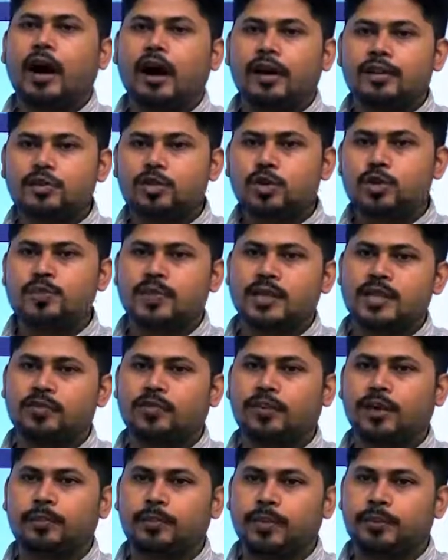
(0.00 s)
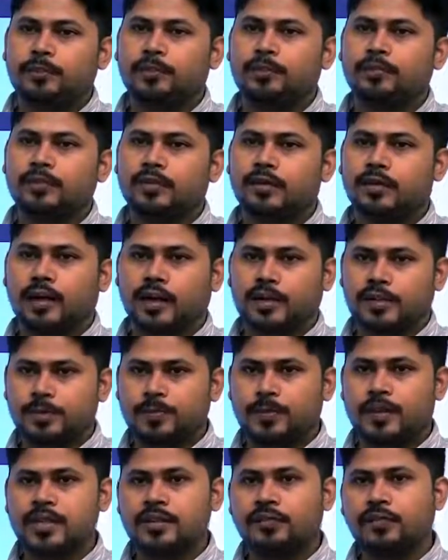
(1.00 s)
ask you specific
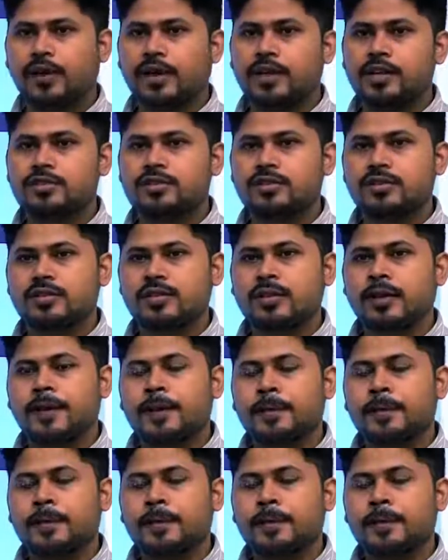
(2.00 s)
specifications,